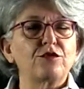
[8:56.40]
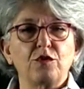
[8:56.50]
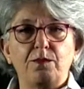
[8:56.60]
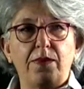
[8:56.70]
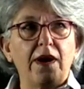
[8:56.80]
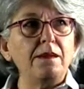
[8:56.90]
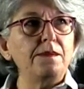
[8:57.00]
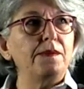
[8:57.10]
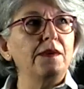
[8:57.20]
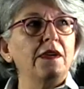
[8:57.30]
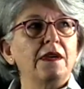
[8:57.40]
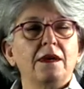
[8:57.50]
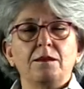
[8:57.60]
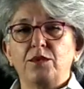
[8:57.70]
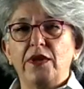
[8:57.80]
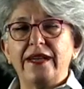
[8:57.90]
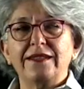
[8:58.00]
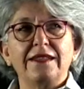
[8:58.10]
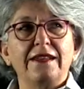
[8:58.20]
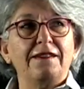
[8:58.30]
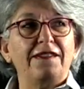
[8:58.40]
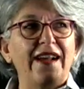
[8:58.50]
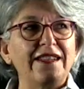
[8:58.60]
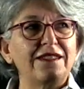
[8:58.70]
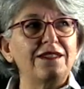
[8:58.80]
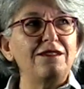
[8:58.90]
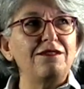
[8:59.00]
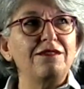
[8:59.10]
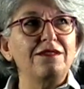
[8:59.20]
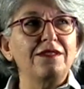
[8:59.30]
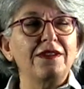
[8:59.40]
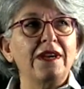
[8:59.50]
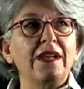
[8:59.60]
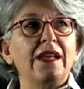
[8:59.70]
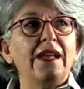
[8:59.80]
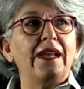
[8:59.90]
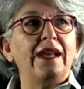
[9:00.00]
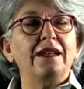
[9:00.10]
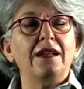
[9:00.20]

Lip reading: to pump blood faster, and